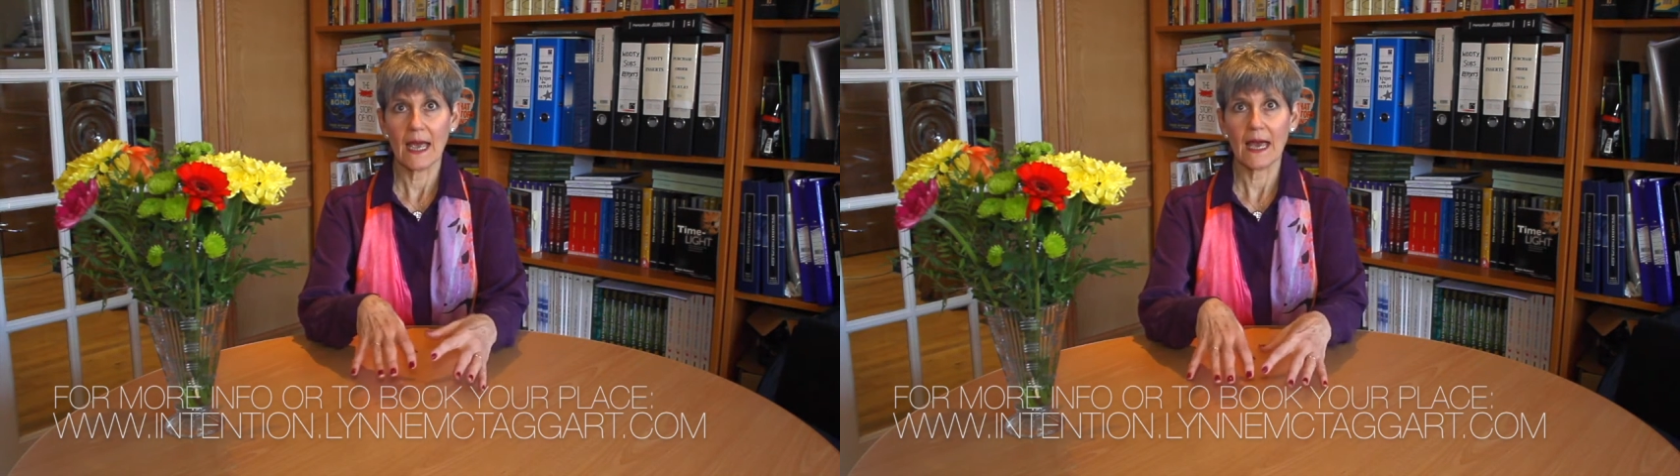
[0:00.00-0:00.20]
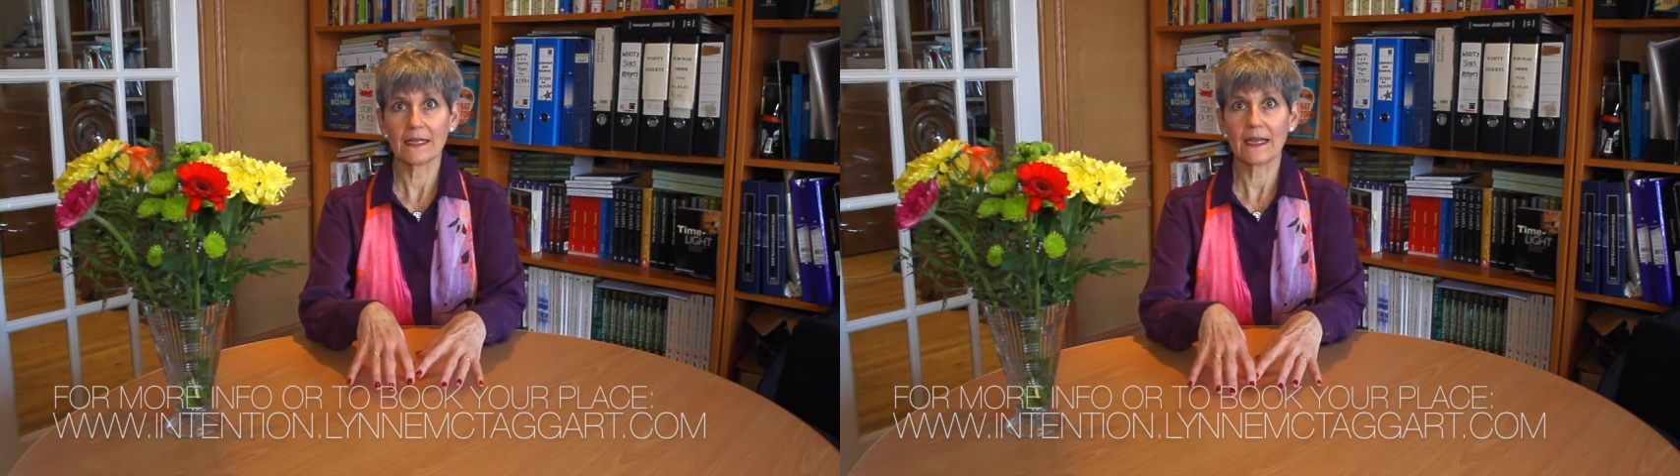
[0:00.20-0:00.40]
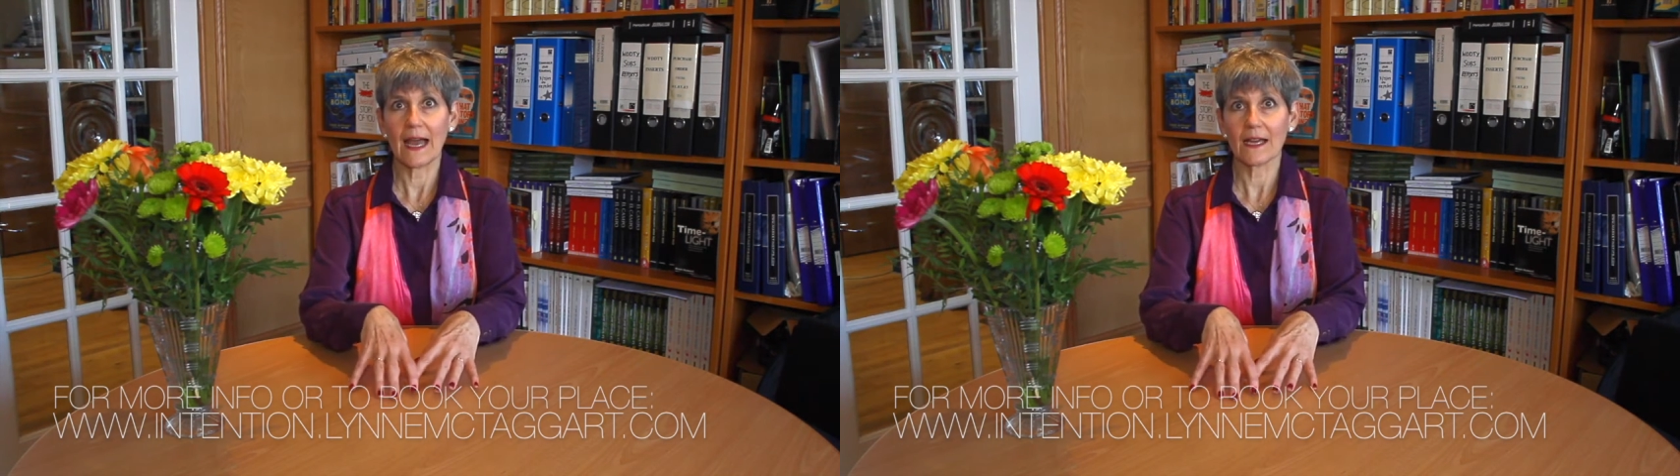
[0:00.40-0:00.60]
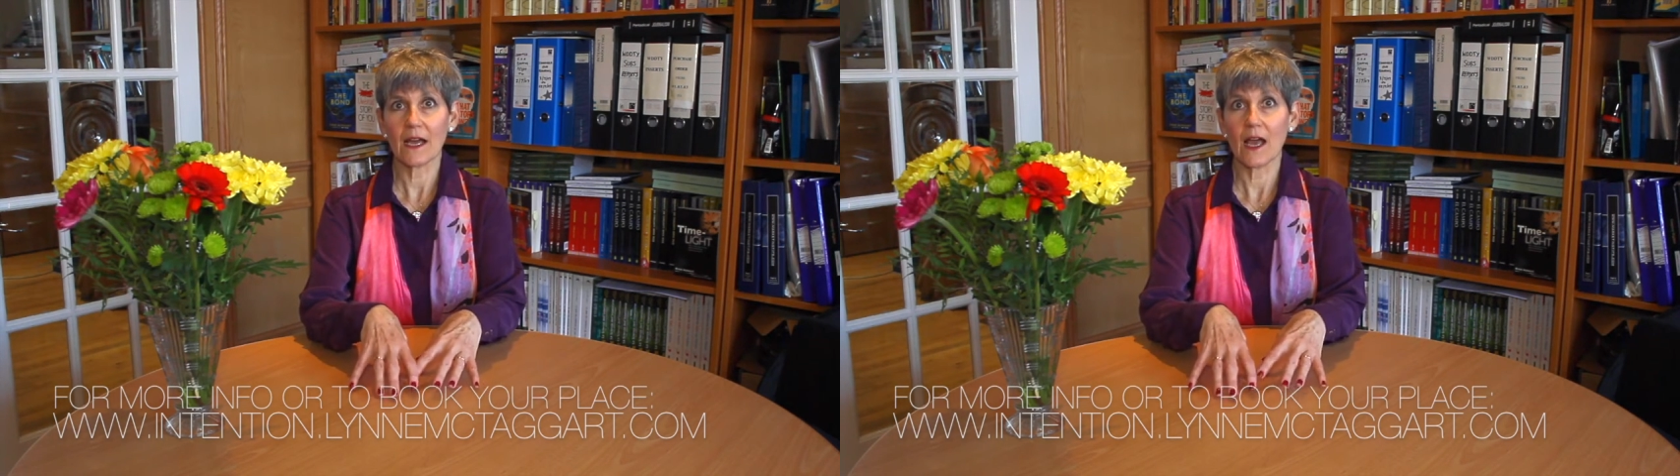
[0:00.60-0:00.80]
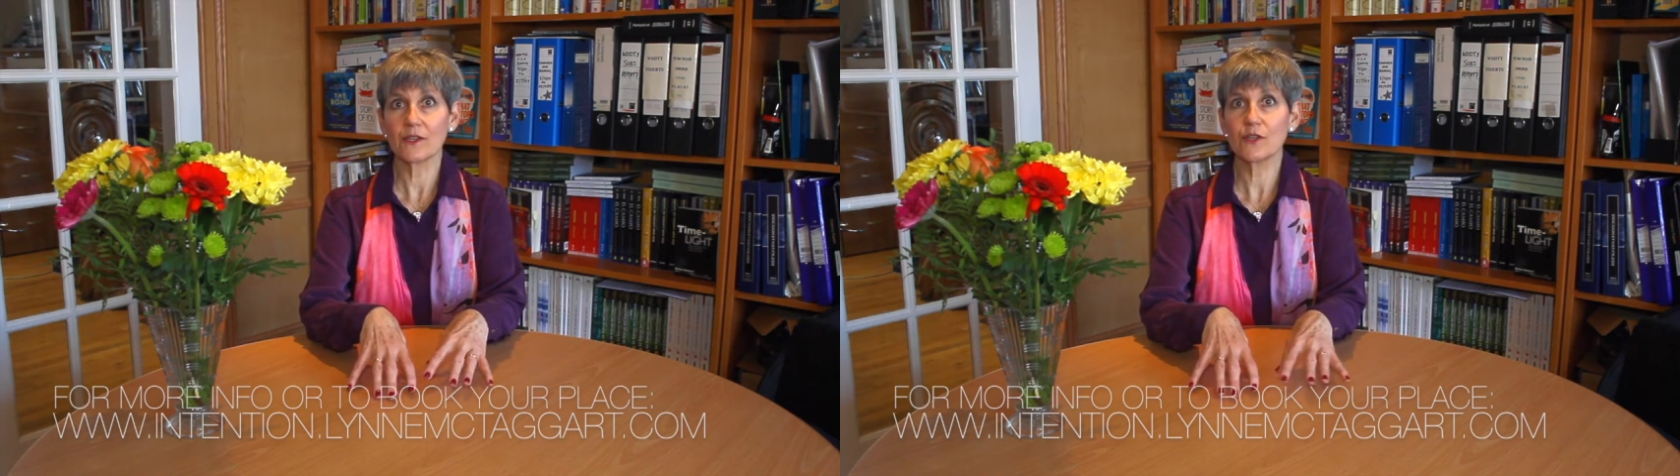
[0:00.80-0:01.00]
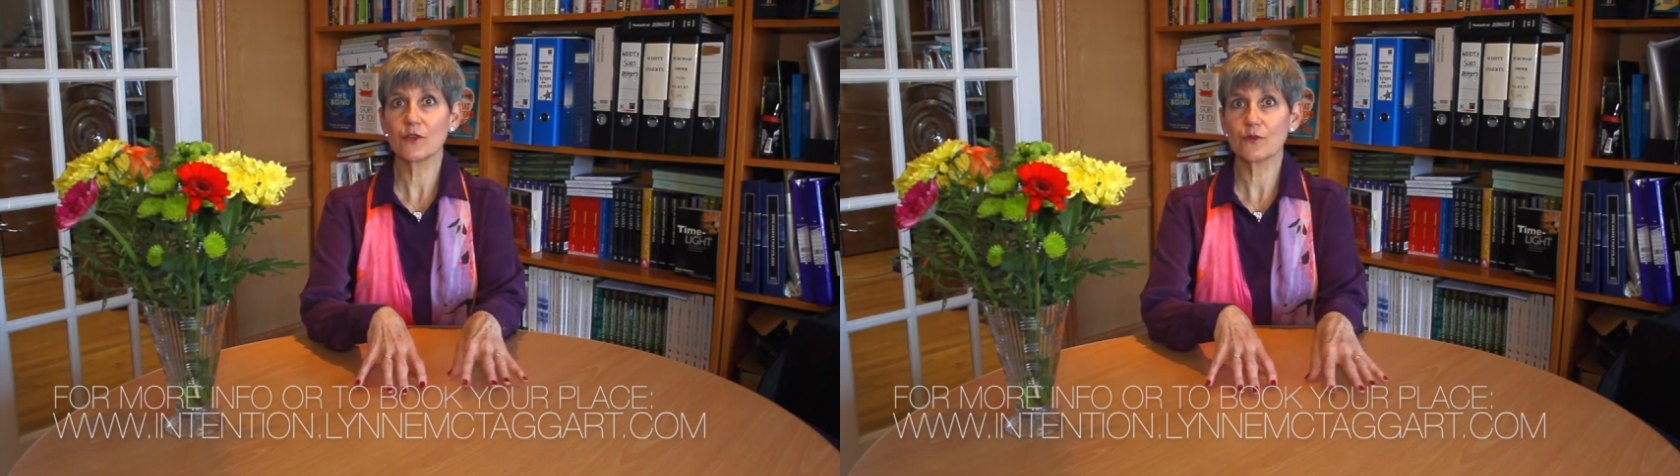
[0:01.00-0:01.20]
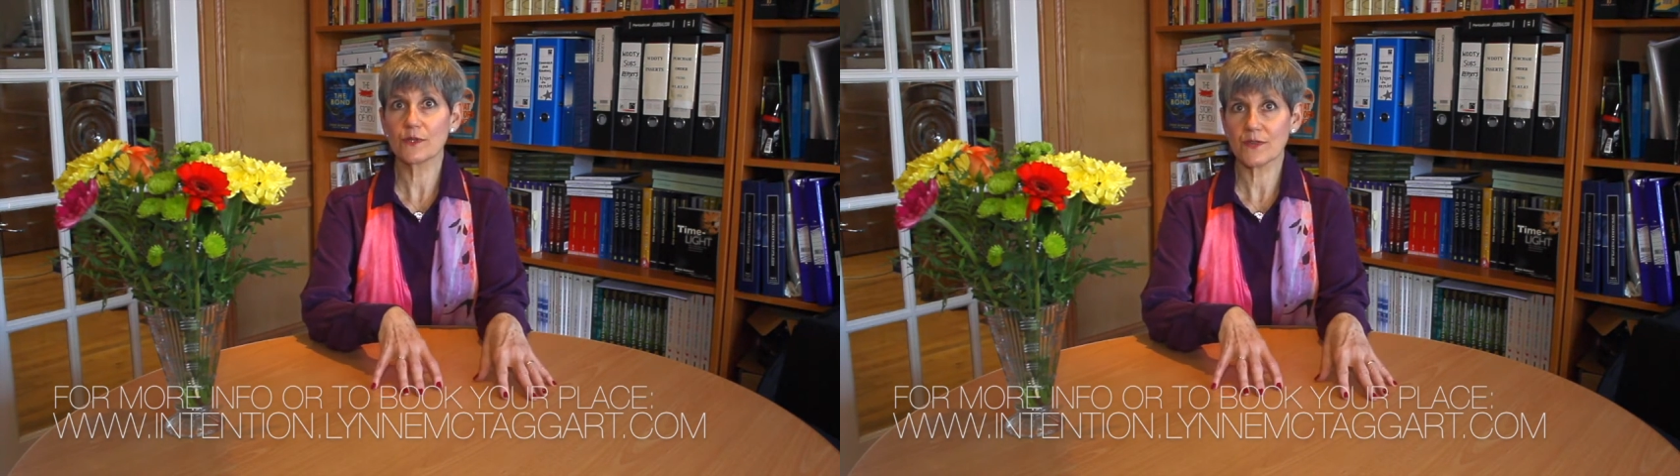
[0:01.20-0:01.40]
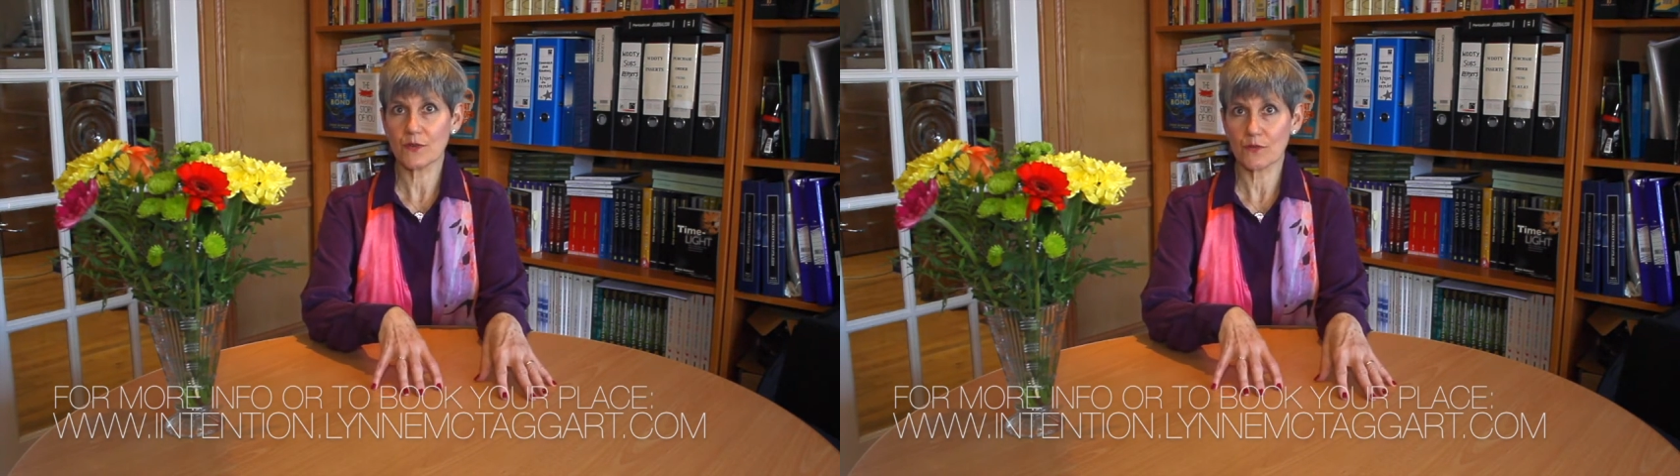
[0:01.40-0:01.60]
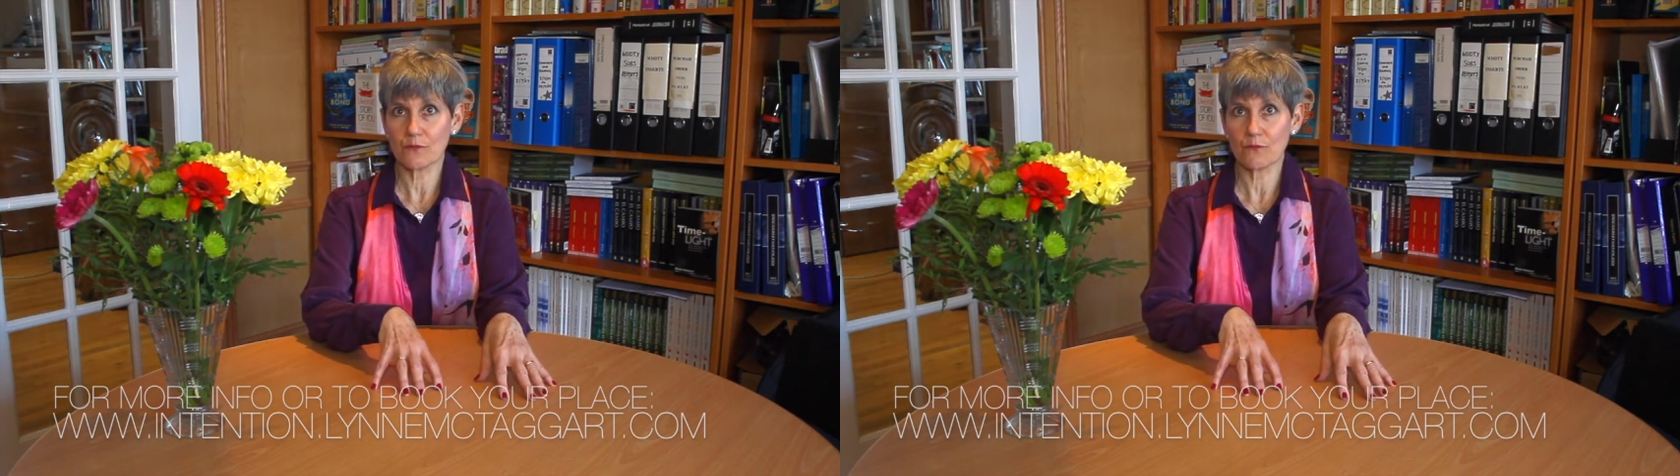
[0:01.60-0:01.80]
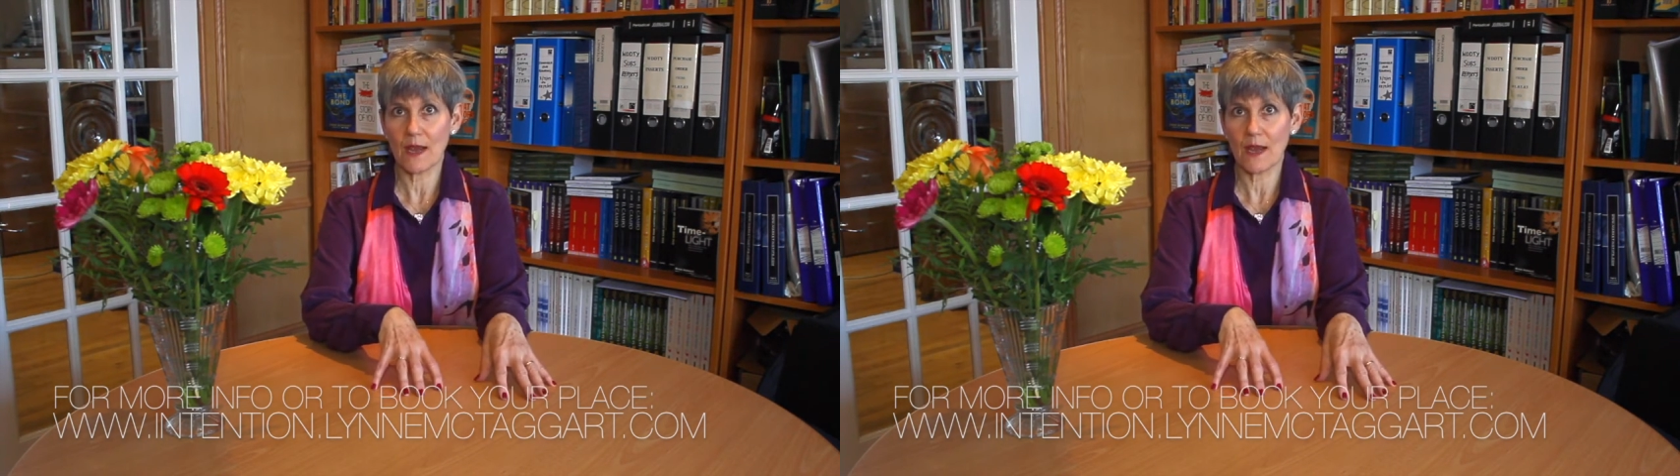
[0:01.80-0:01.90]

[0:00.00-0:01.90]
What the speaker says: and use certain